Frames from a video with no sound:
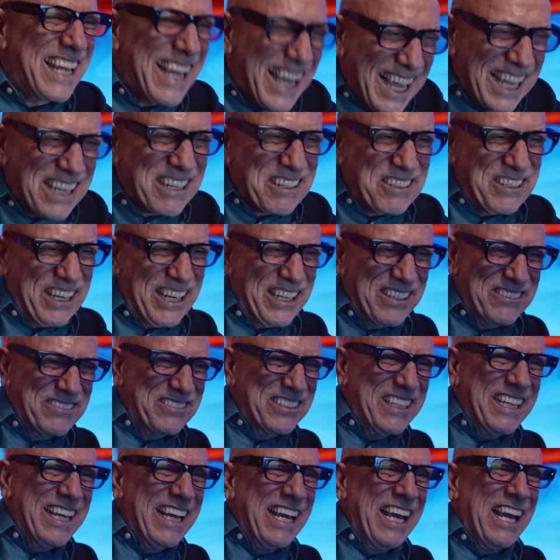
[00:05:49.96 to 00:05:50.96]

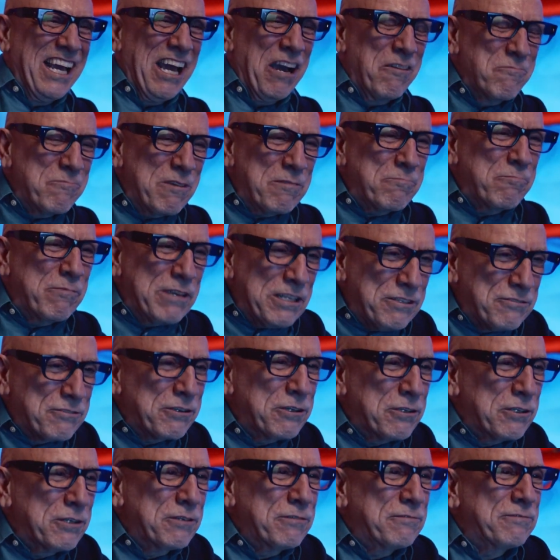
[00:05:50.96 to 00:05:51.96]
aircraft. And when we
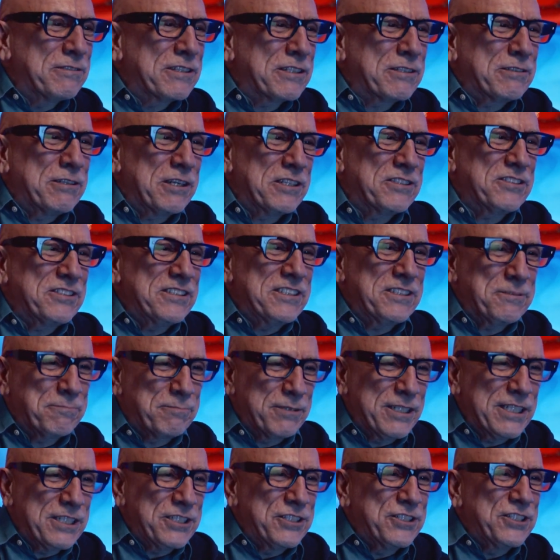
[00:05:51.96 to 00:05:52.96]
drove across this
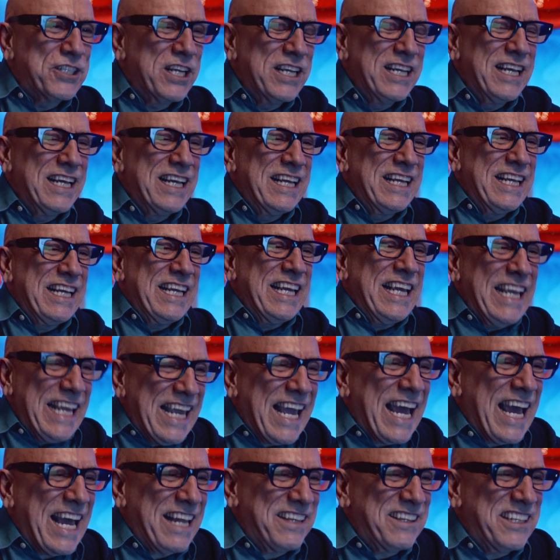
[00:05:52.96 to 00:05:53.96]
bridge, he
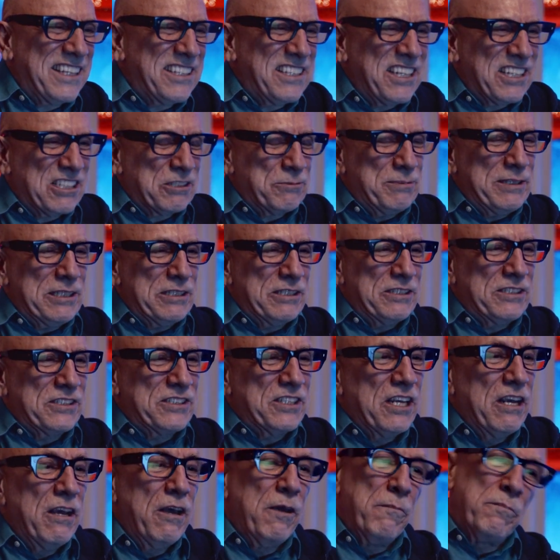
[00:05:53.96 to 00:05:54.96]
had that experience.
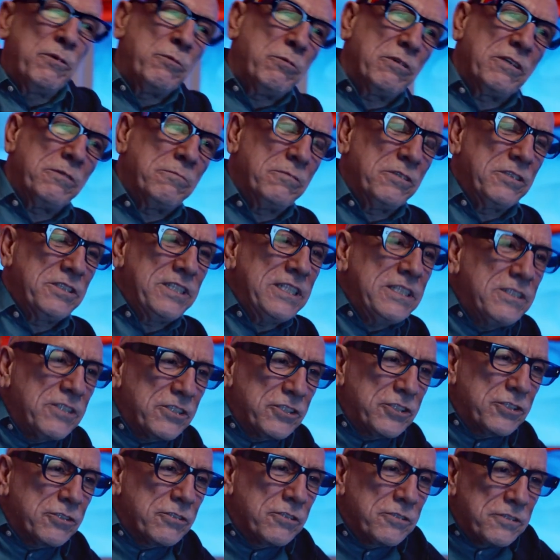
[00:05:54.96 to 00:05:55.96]
But what I wanted to
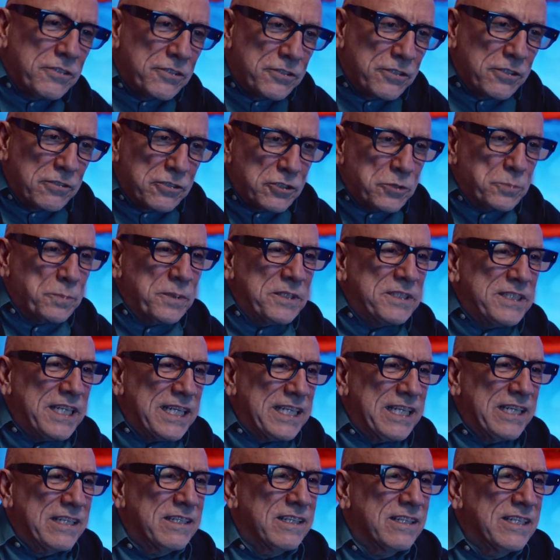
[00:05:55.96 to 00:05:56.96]
show those
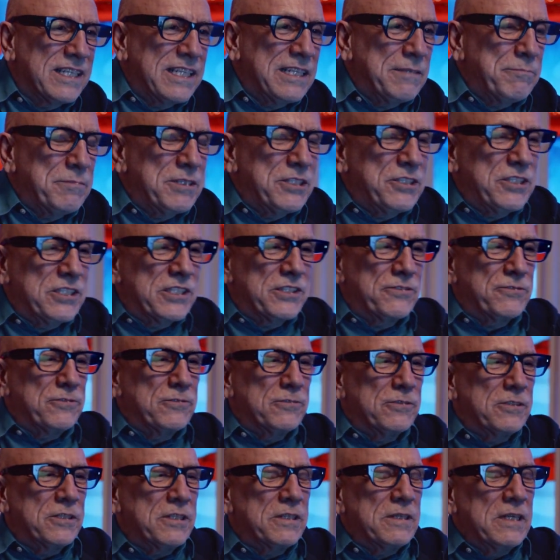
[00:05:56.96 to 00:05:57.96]
particular images
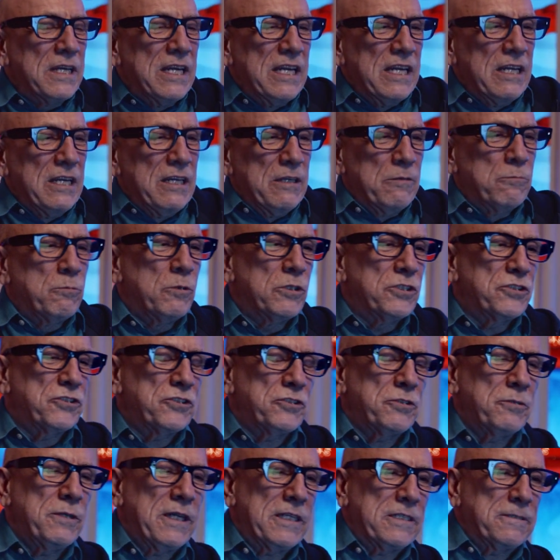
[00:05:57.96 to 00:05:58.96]
for was
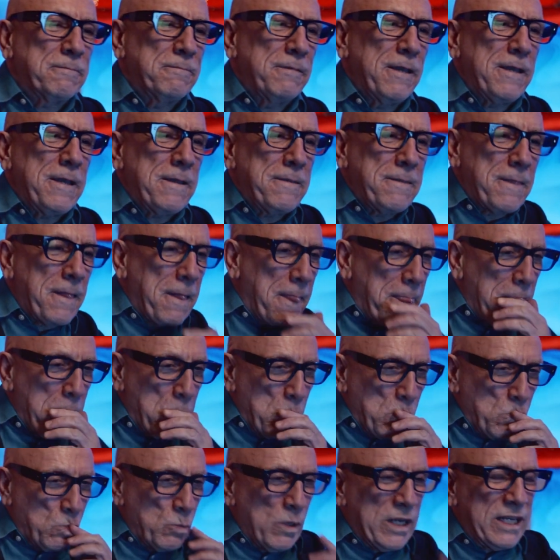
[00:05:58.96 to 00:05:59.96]
to explain that
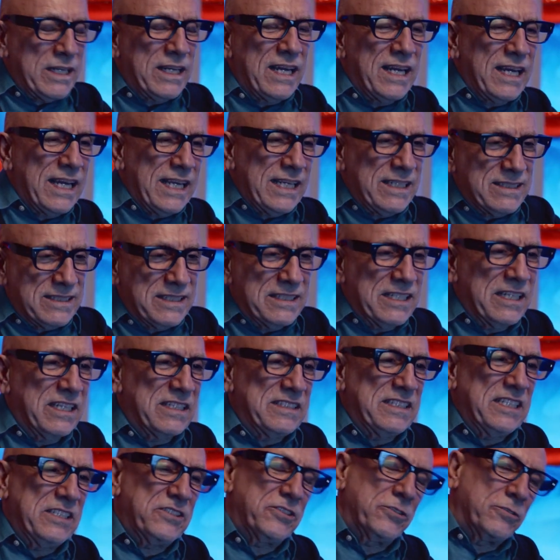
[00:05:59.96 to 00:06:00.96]
when I, as an
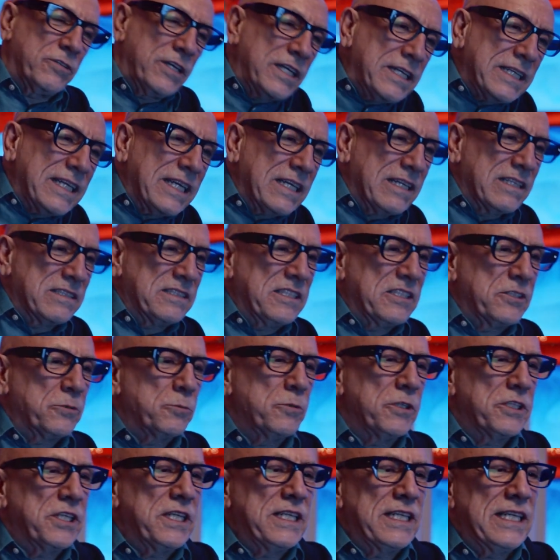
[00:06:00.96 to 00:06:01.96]
artist, or any artist
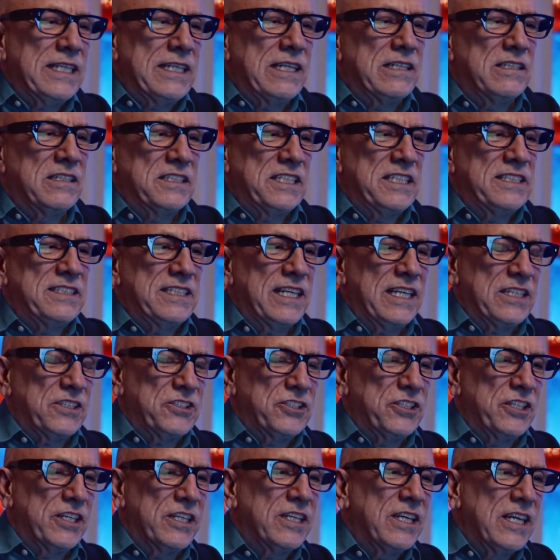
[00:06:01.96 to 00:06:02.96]
working in
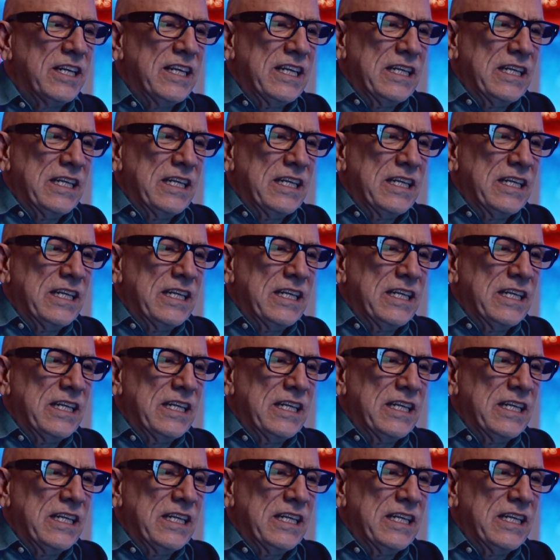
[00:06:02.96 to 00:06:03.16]
architecture,